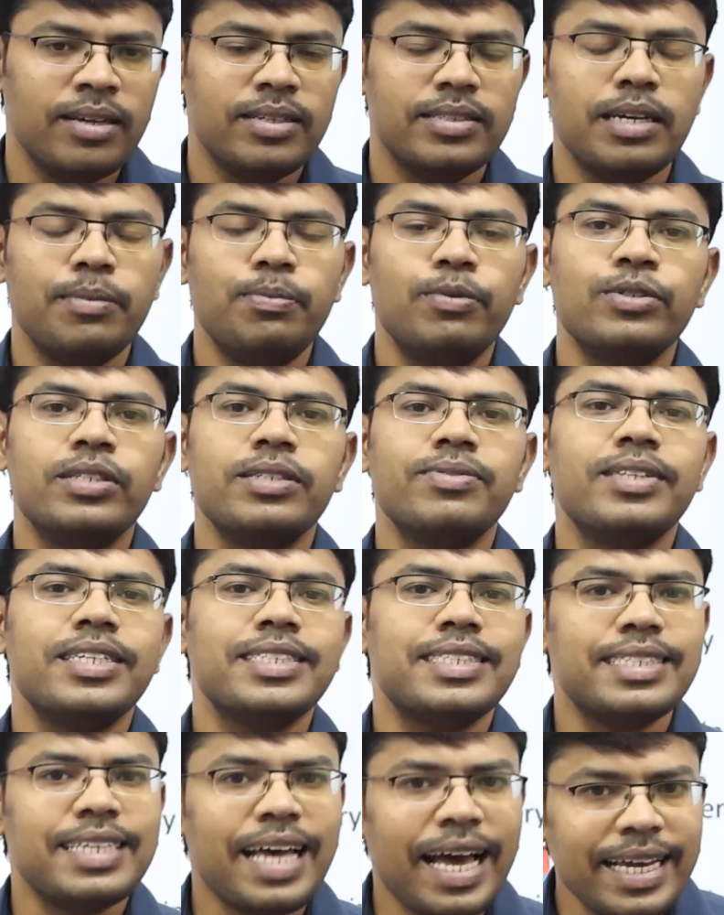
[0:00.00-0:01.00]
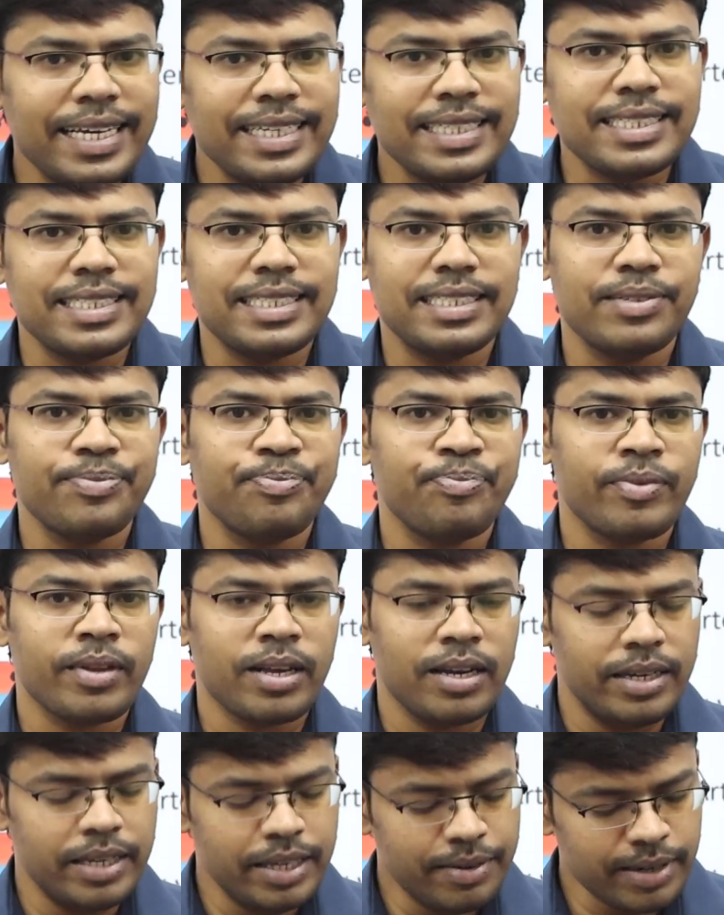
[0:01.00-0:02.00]
Suppose if the signs,
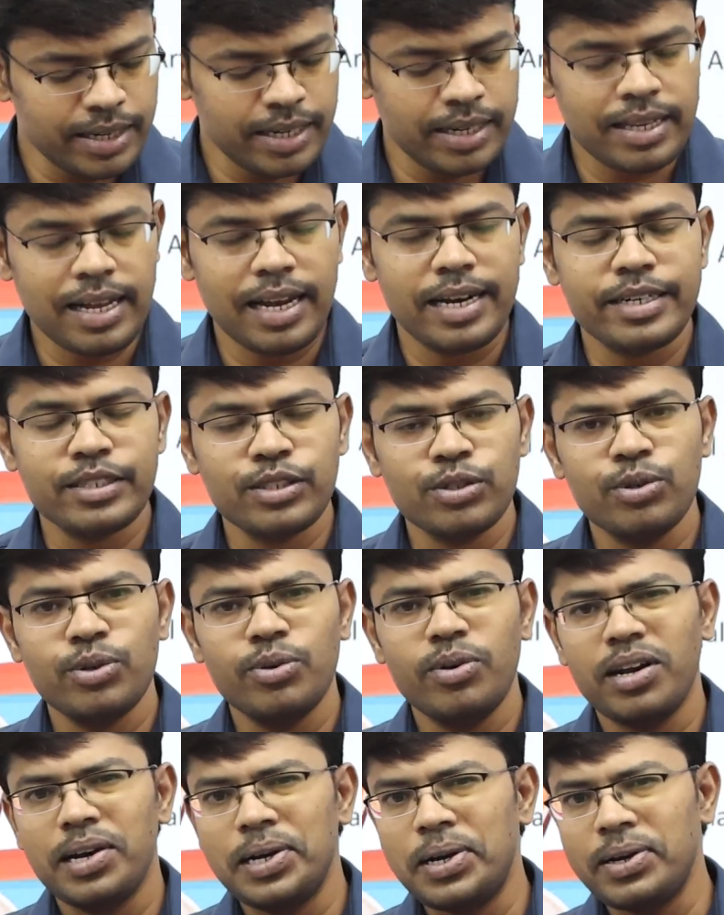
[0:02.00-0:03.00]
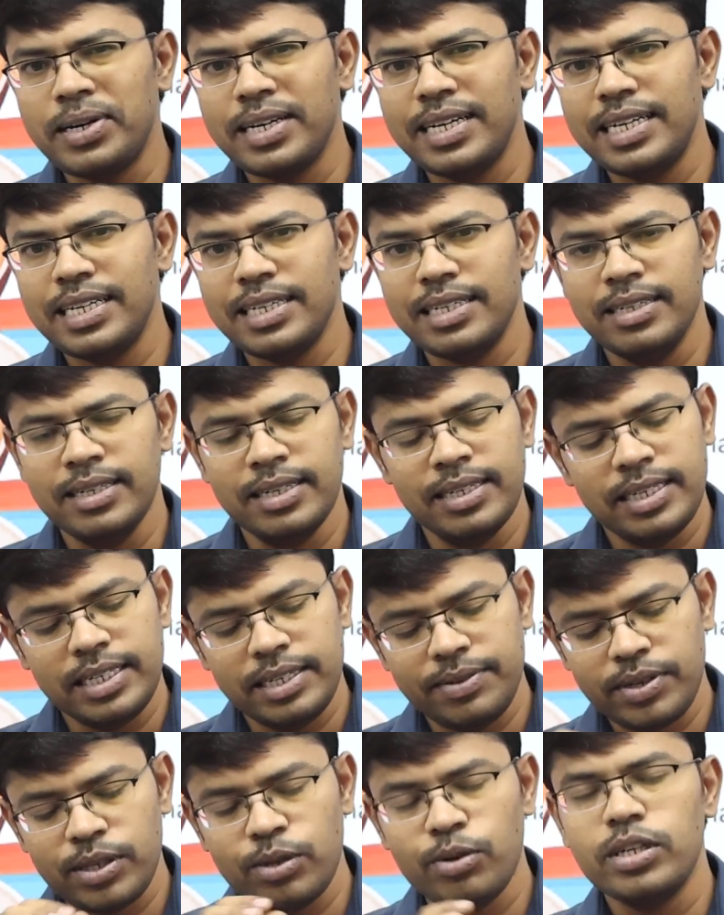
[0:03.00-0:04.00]
even in the ultrasound you are not getting,
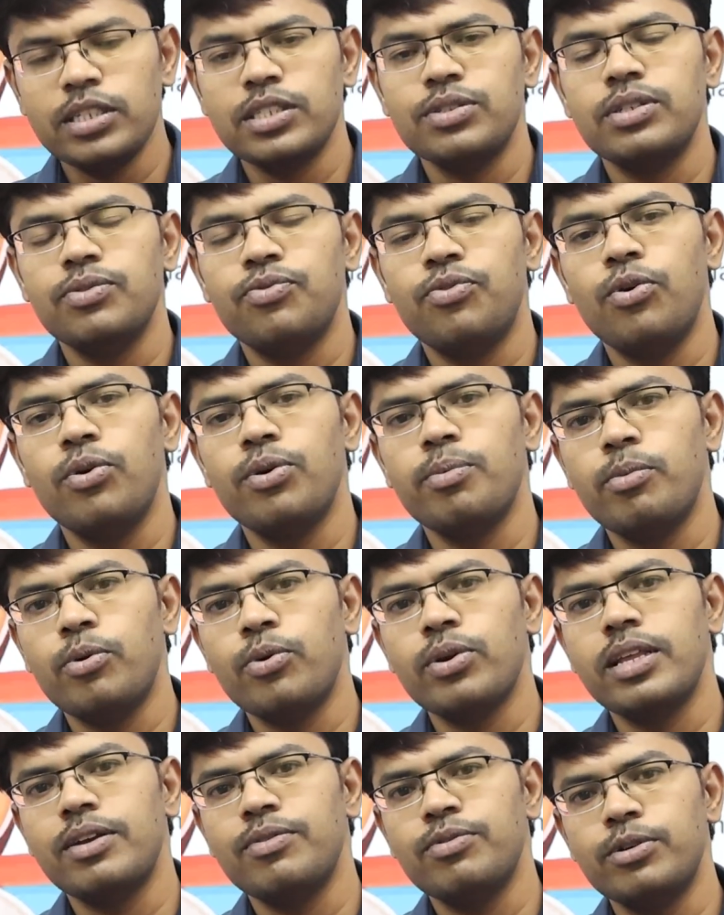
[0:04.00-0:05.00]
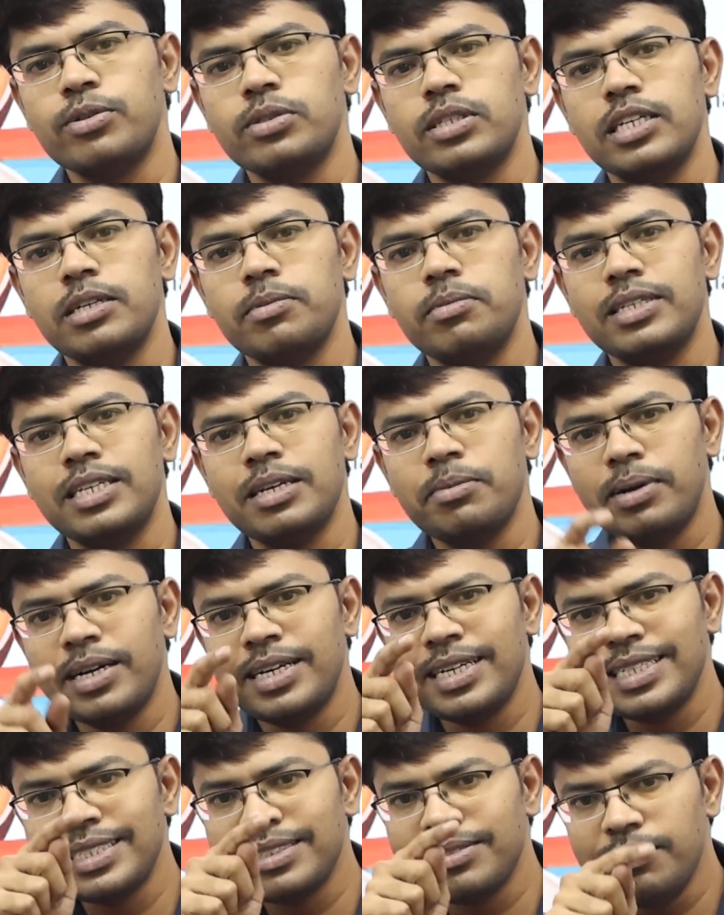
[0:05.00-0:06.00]
even though it is more than 4 cm,
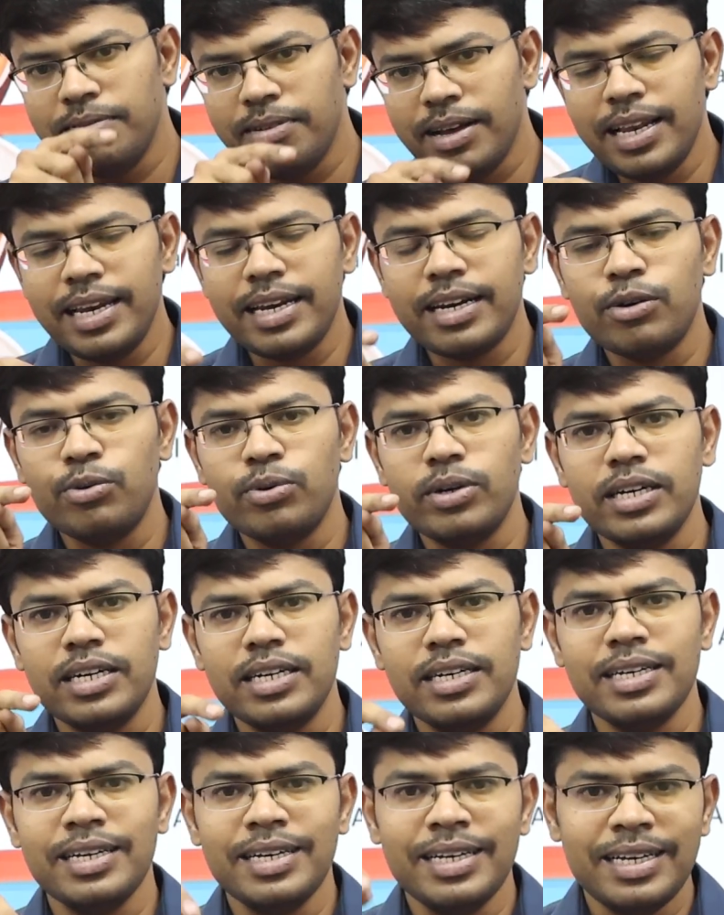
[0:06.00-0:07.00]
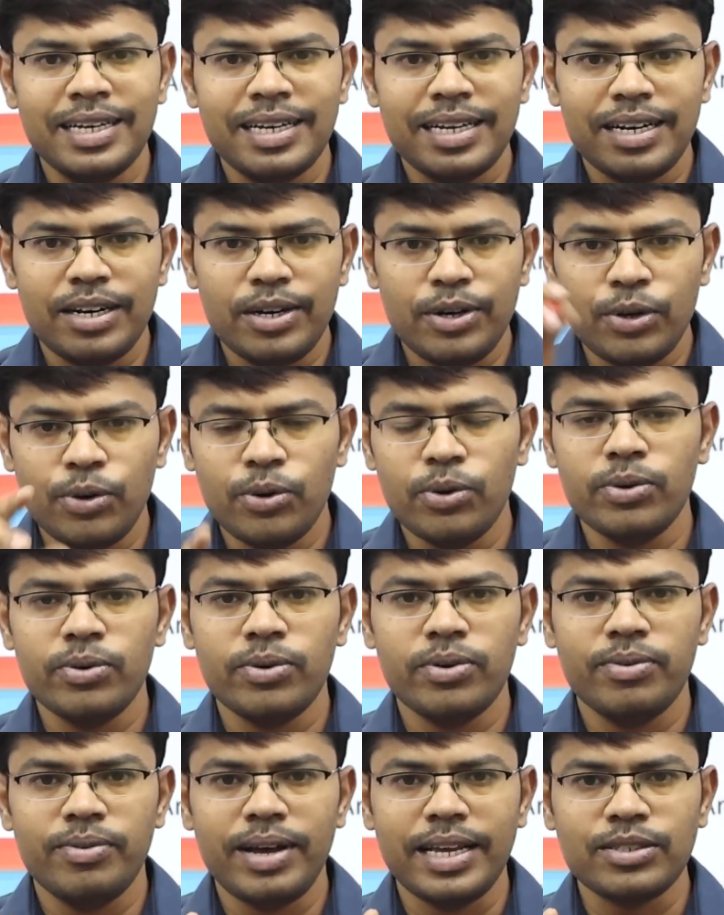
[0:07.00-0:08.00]
but it is well rounded,
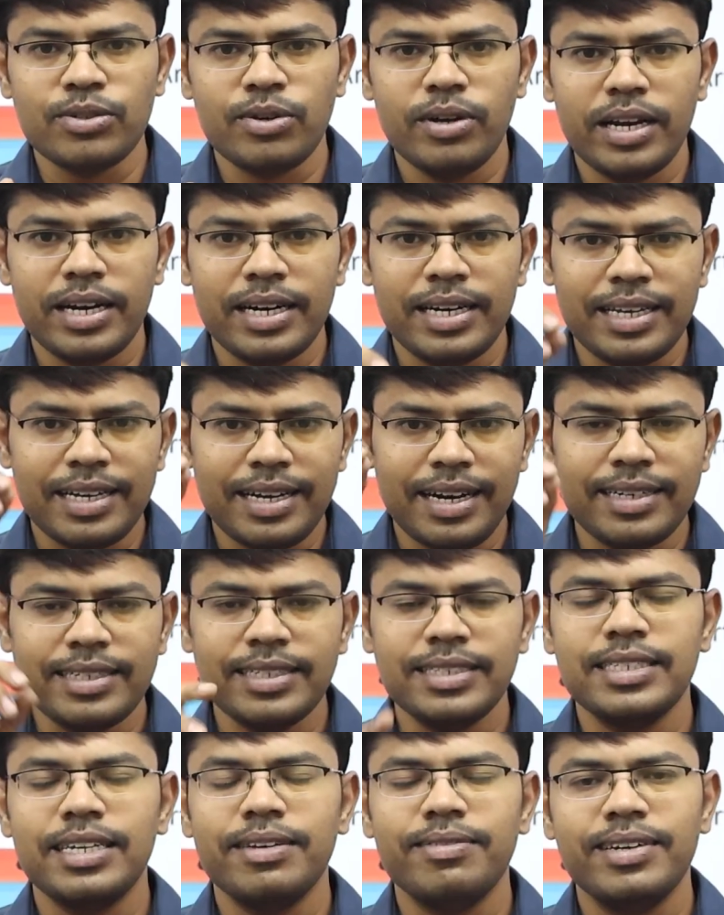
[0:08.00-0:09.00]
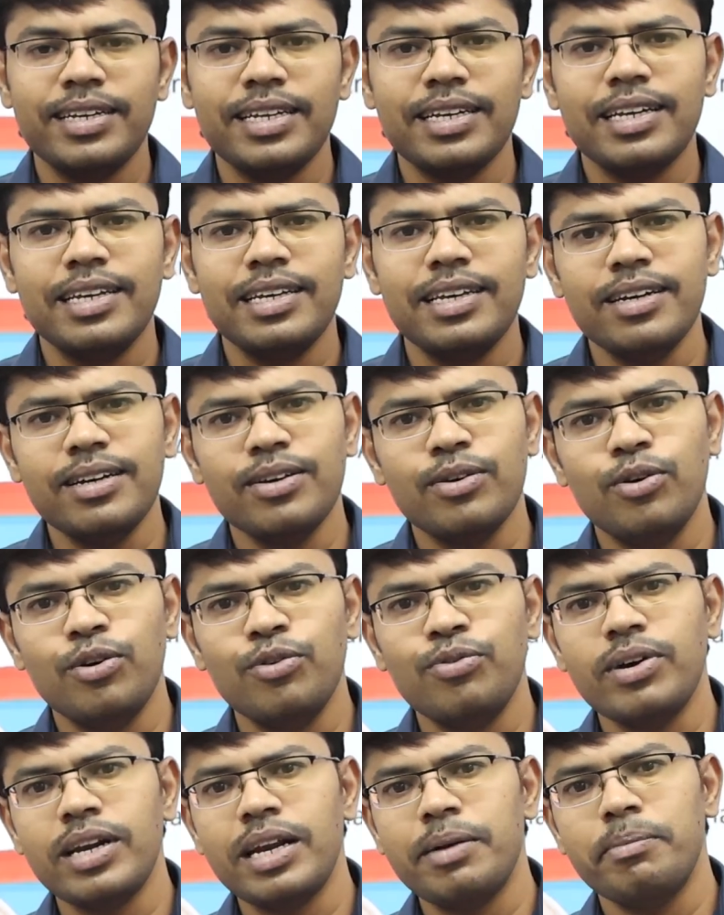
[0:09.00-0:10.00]
no vascularity, contents are very clear,
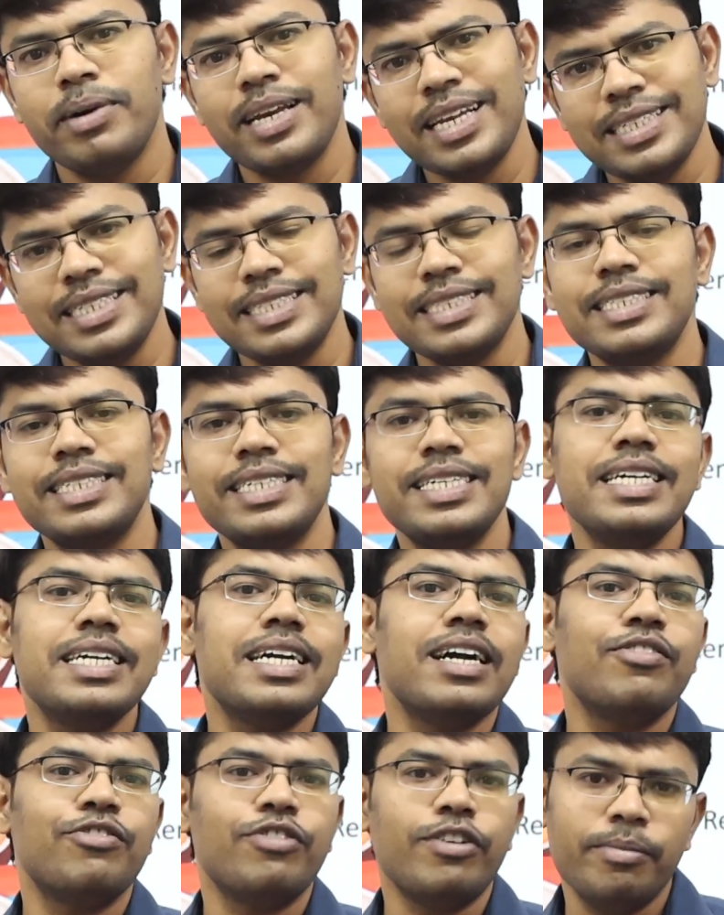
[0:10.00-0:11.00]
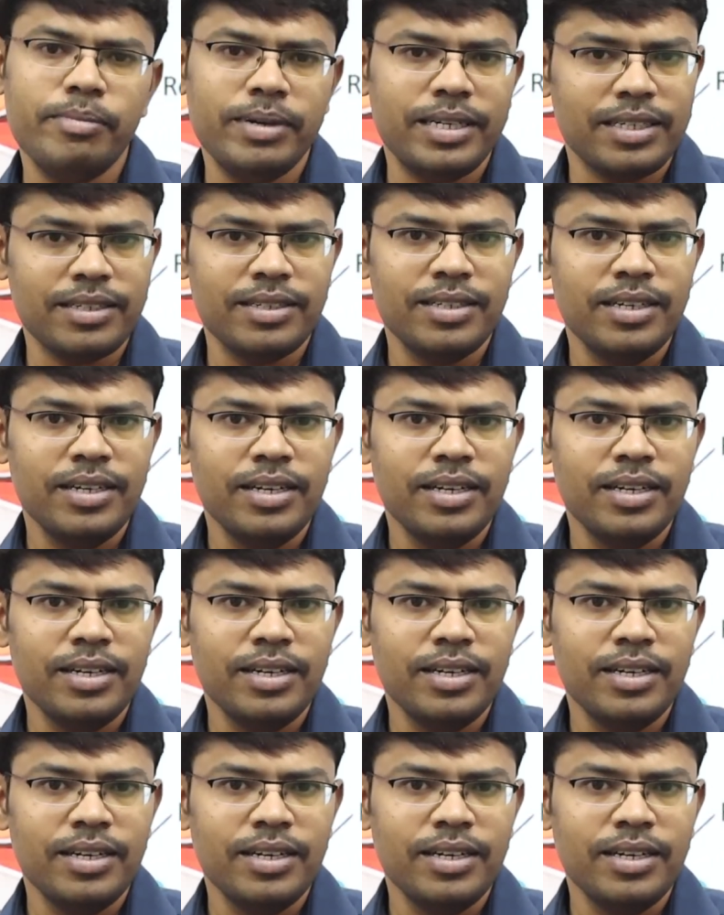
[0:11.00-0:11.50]
go for MRI, just reconfirm it.